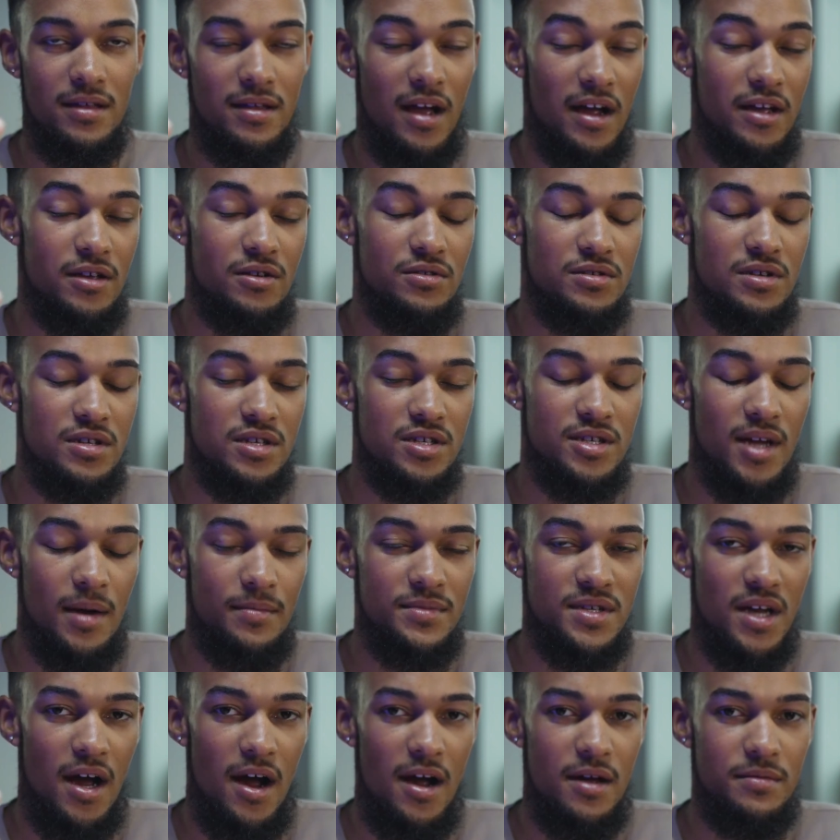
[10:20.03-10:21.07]
I use it
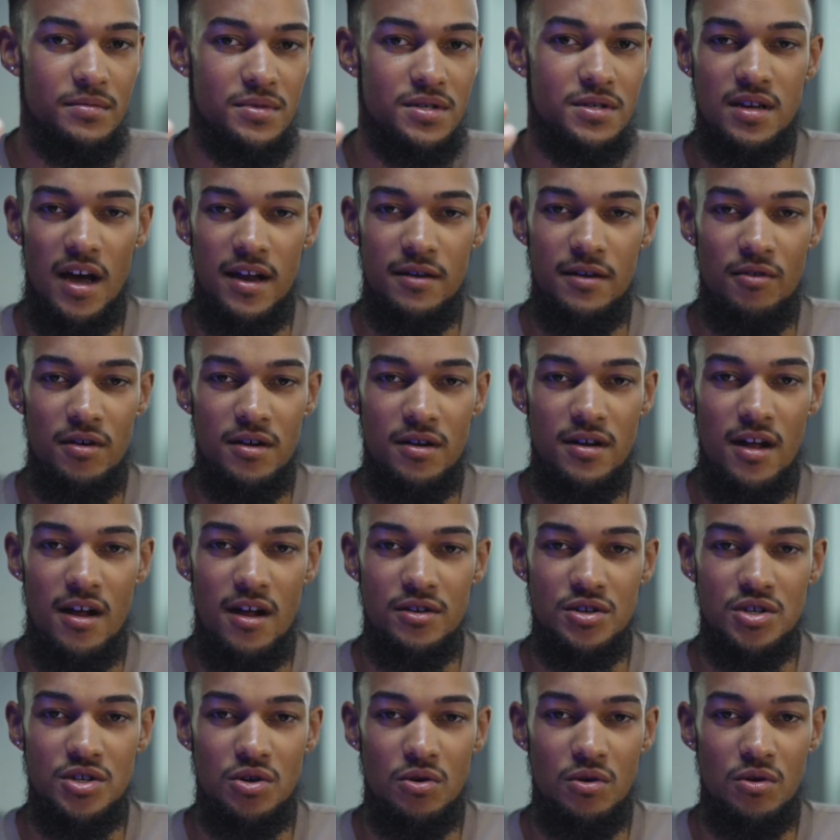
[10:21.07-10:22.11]
sometimes, kind of running
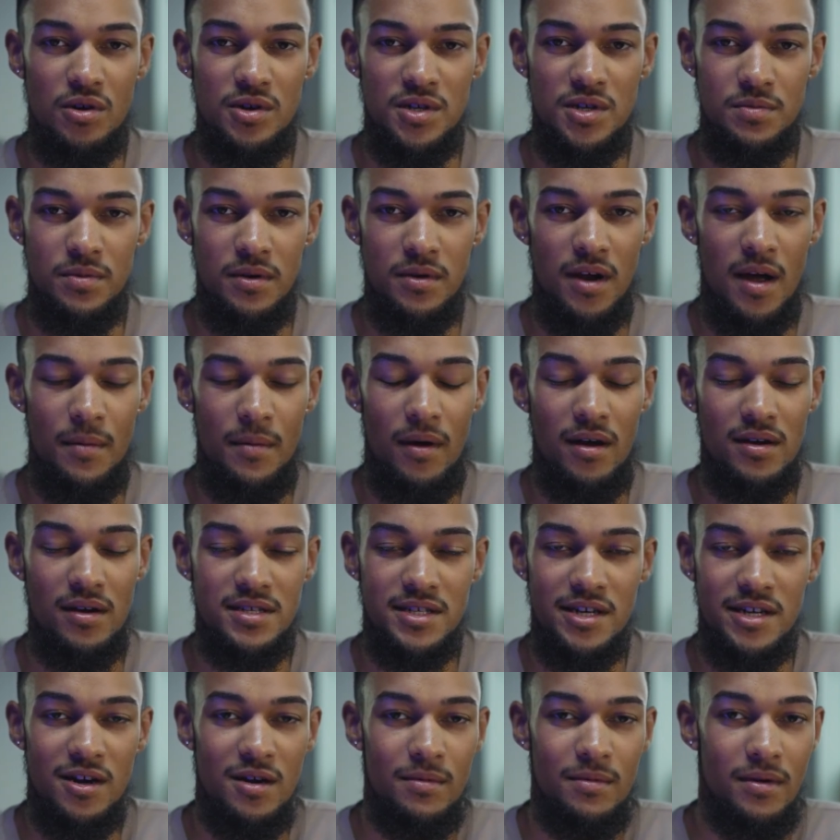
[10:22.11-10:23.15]
out of storage, but I bought a
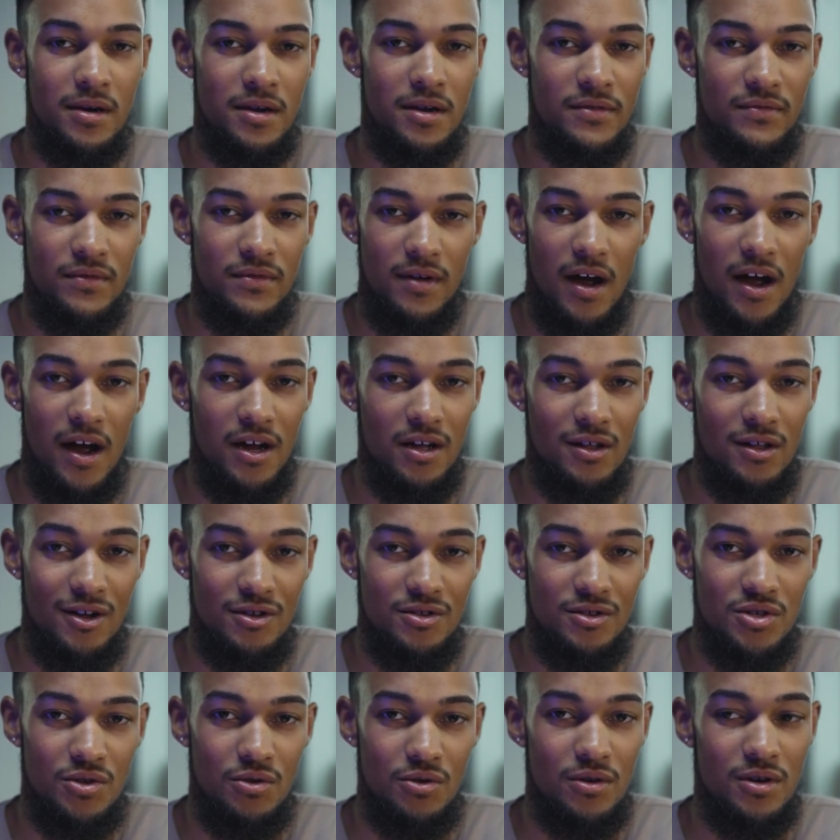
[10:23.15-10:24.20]
terabyte of
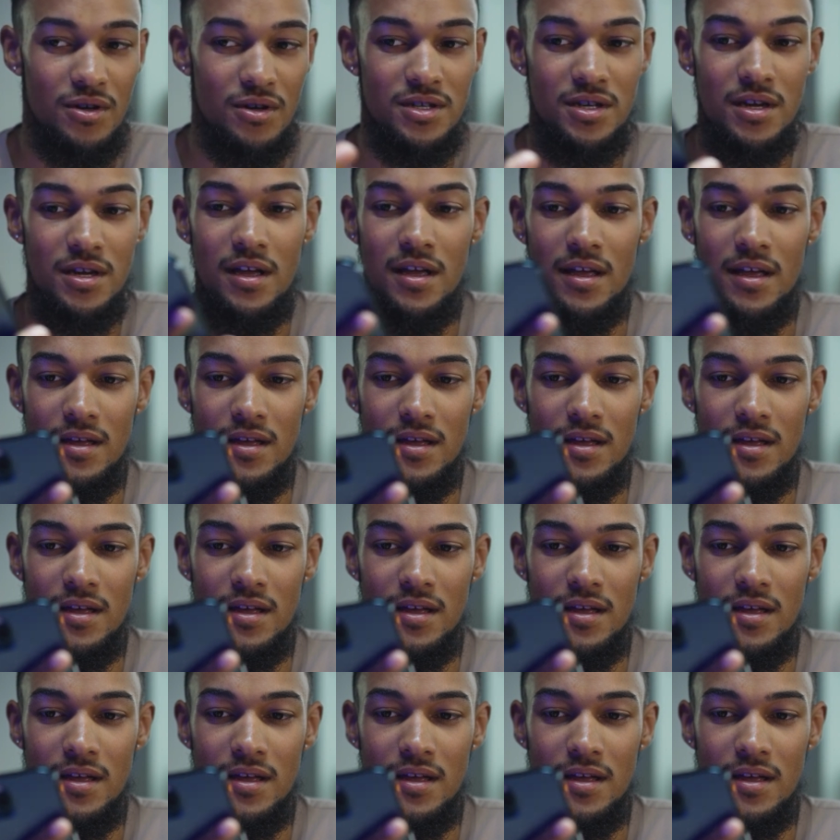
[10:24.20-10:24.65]
iCloud storage.